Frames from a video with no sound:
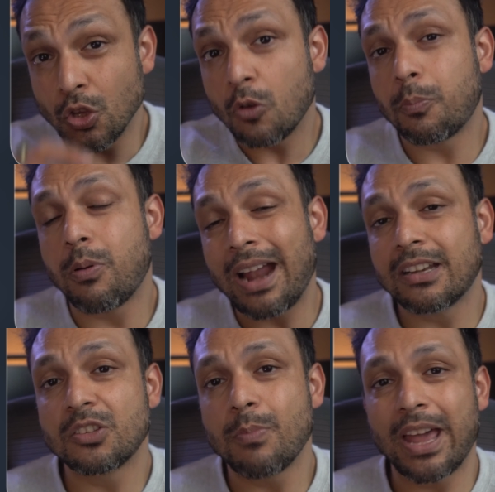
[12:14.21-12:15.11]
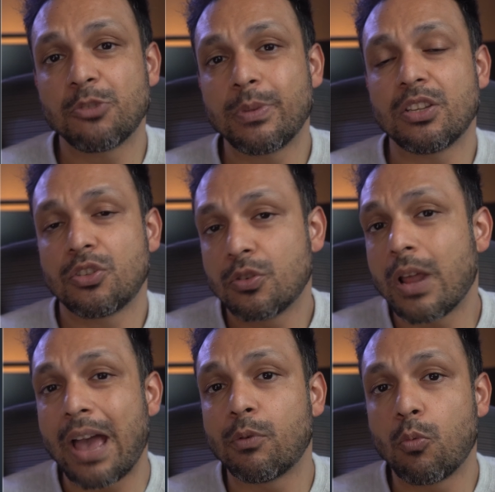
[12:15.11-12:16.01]
Your practice management
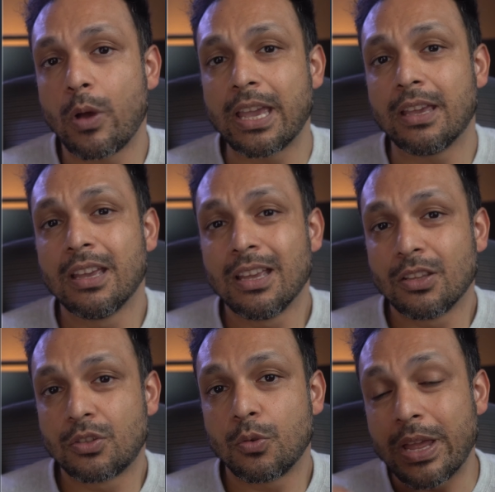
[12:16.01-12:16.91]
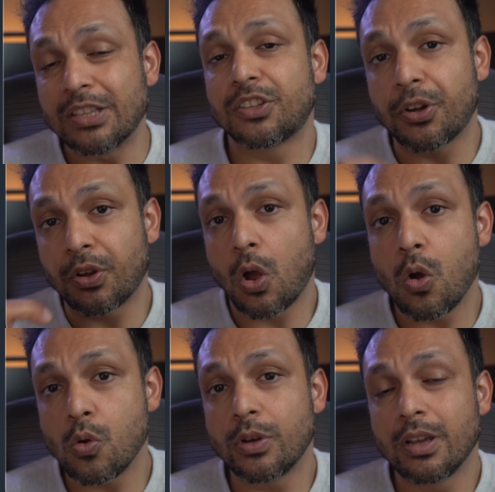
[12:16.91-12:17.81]
should have a way to insert a
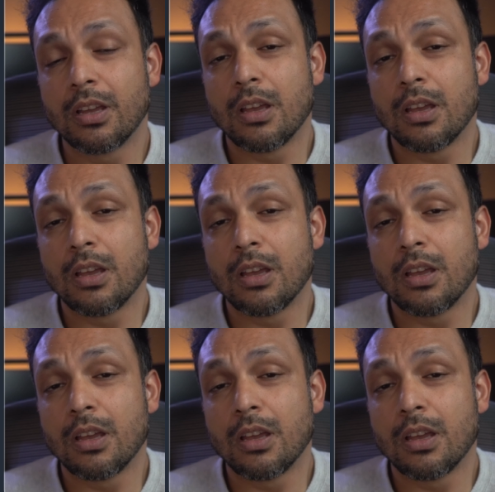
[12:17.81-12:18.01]
code